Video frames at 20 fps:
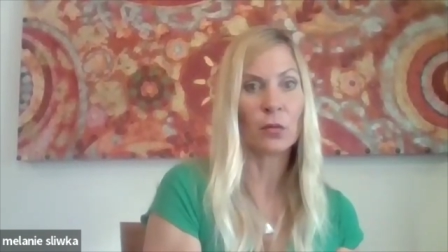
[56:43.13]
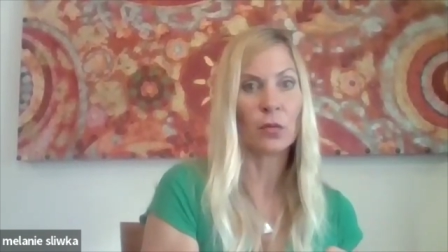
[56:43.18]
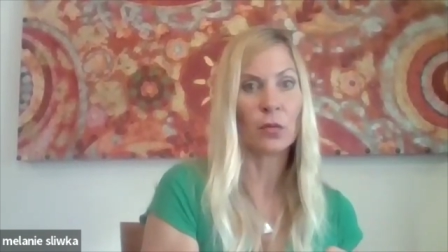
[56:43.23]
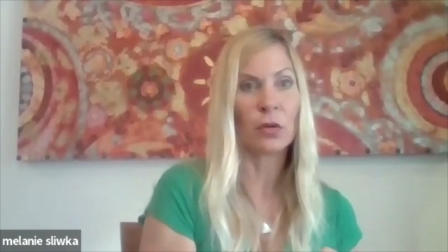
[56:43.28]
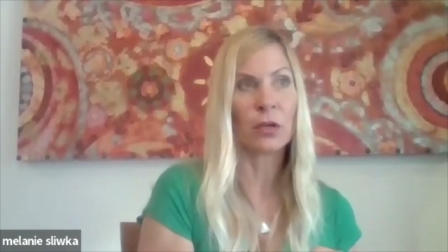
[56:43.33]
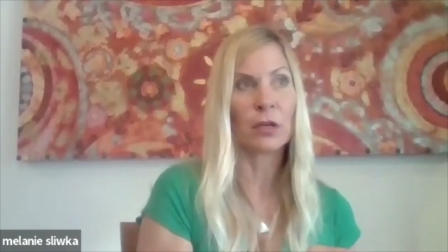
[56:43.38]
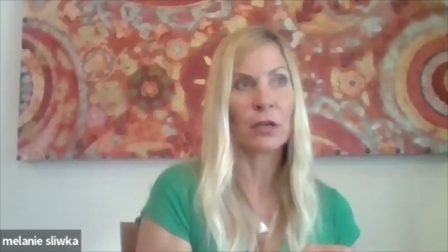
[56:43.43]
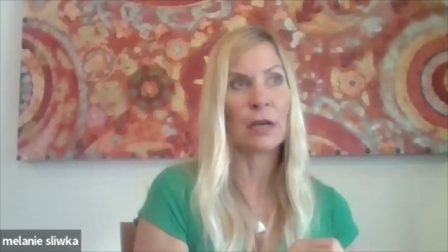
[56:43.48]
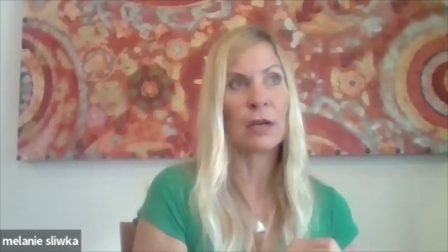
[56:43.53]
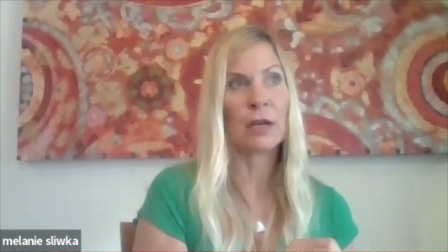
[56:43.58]

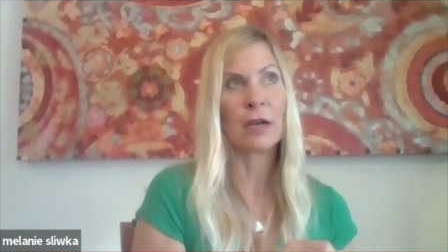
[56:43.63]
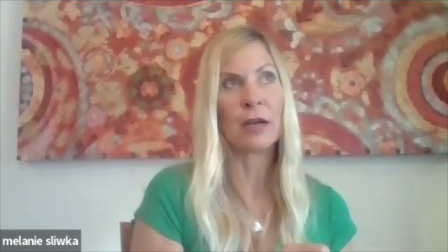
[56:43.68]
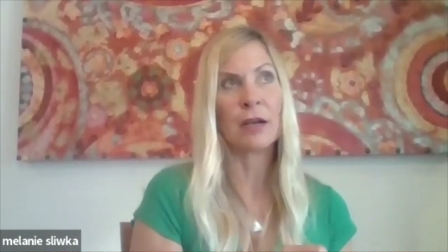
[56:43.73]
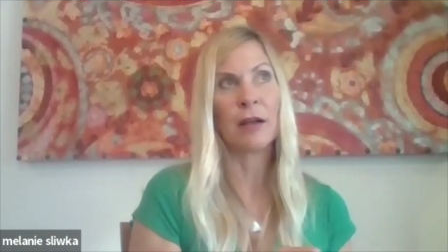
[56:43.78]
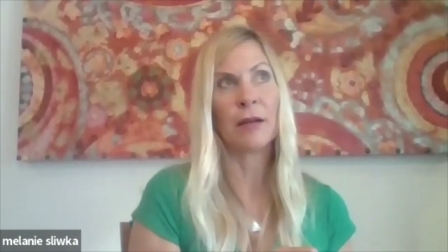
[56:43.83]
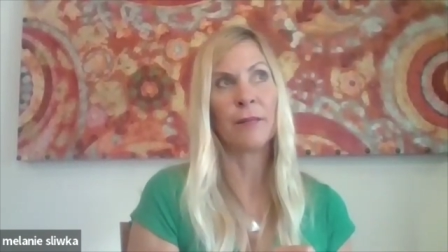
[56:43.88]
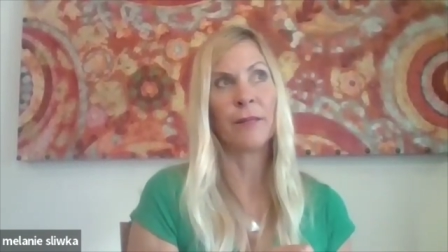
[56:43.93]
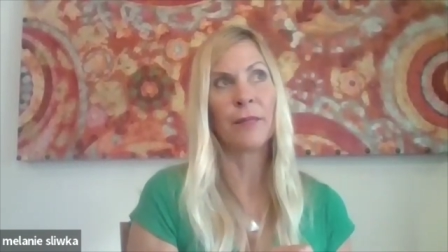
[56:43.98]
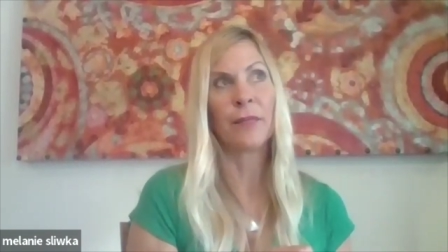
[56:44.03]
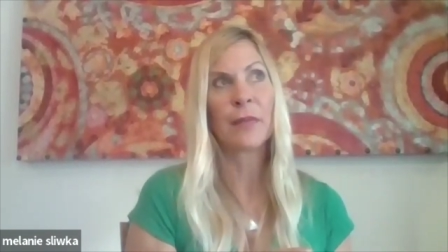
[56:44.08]
or
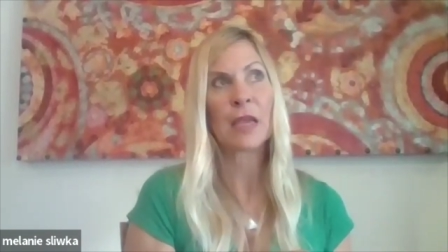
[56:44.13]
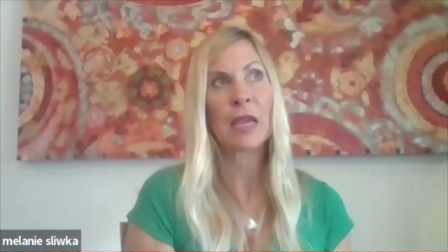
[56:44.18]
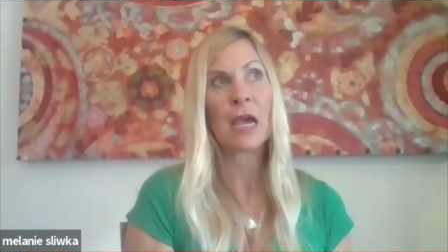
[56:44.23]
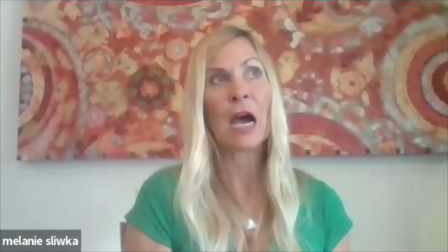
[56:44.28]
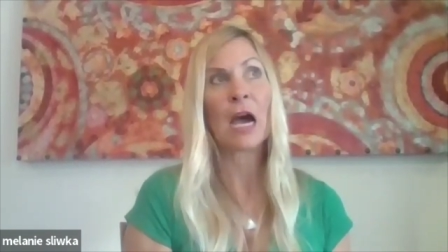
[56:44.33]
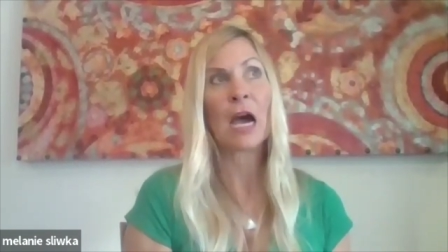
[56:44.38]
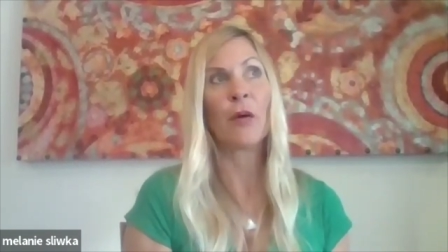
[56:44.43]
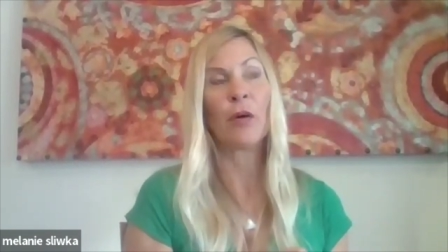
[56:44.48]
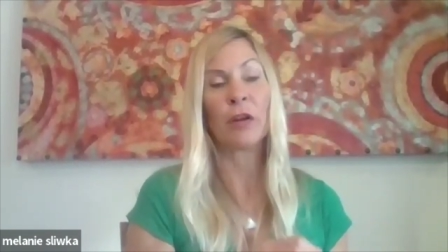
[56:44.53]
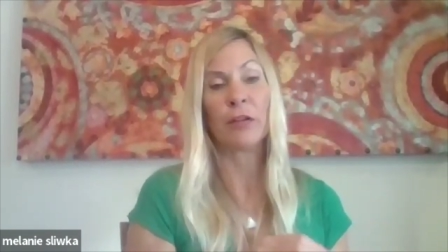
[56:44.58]

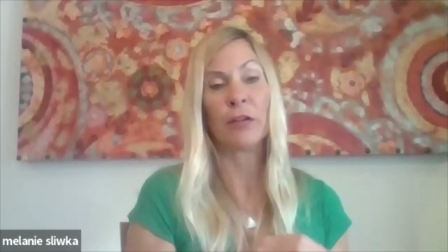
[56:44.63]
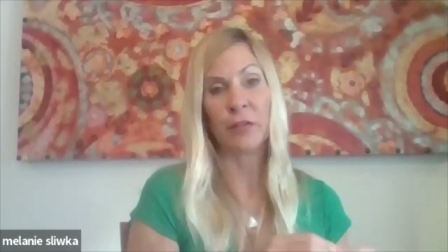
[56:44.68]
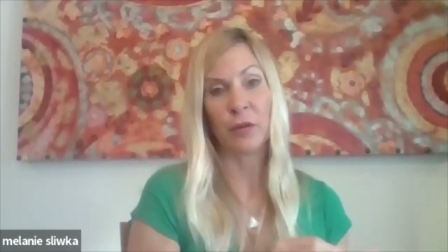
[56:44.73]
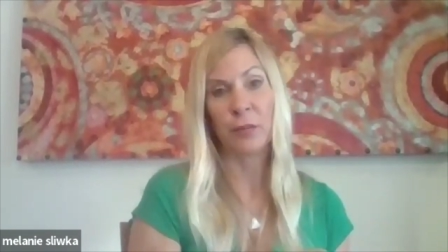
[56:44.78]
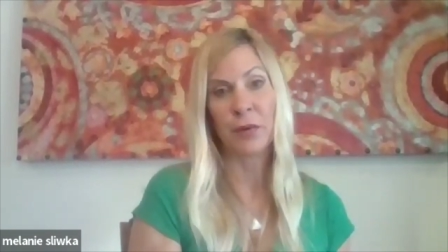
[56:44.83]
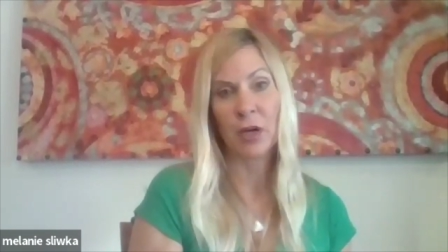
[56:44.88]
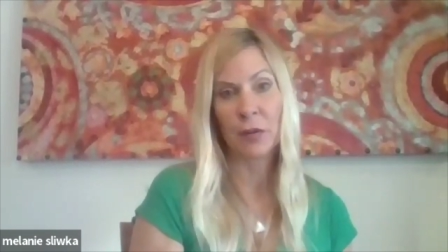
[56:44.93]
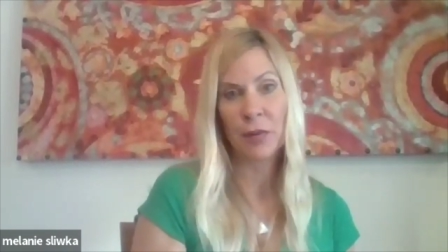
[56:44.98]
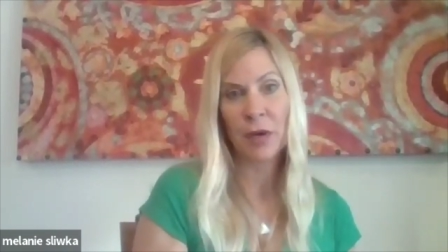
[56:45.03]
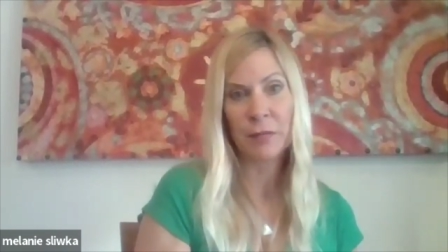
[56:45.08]
I want to feel
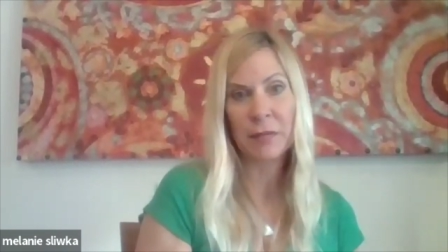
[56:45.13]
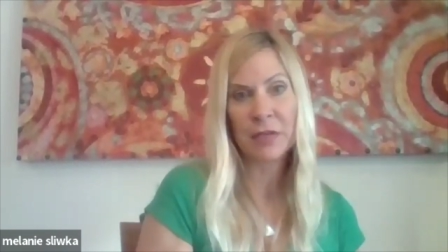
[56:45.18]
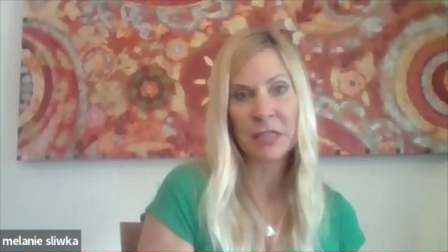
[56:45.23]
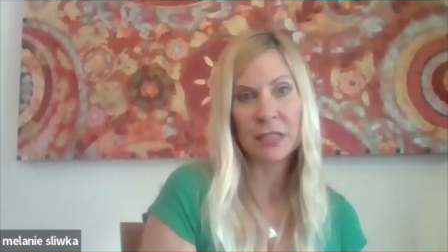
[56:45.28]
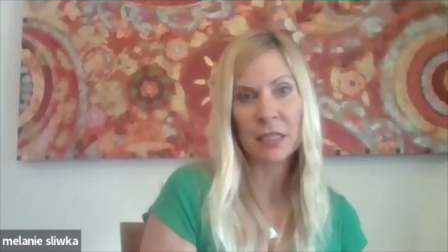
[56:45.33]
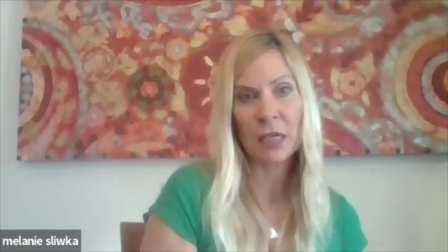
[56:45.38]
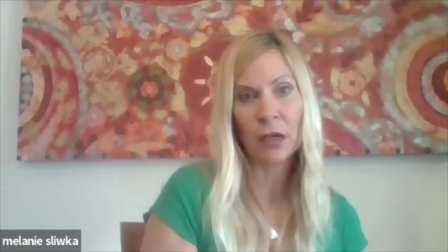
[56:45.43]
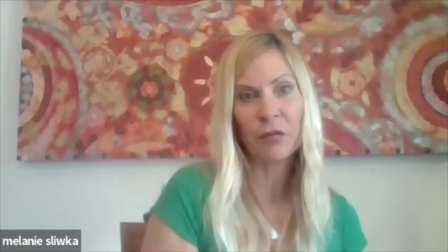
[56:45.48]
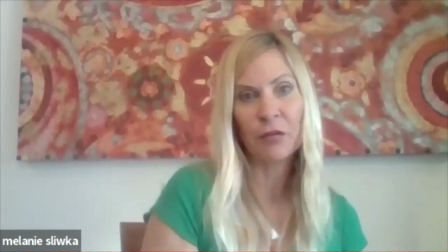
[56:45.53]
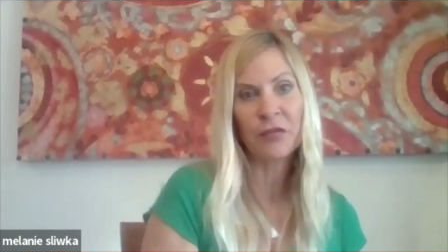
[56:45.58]
better about
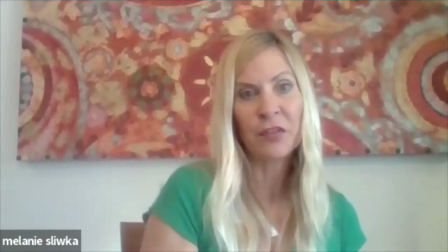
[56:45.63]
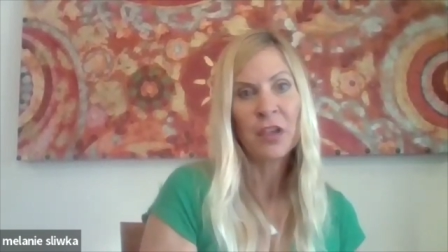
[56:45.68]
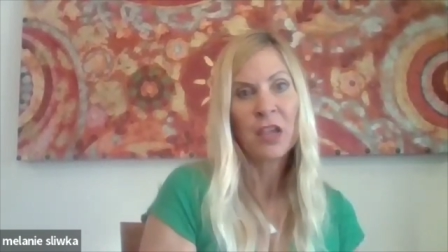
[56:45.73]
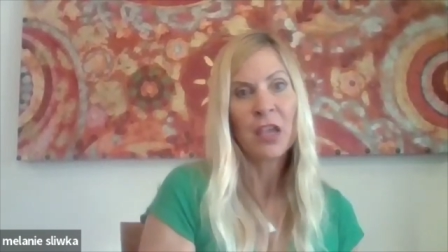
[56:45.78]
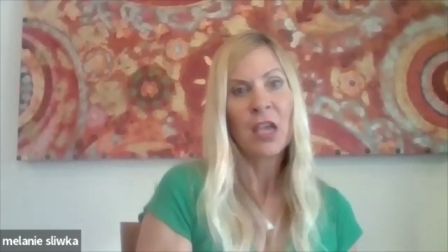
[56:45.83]
myself.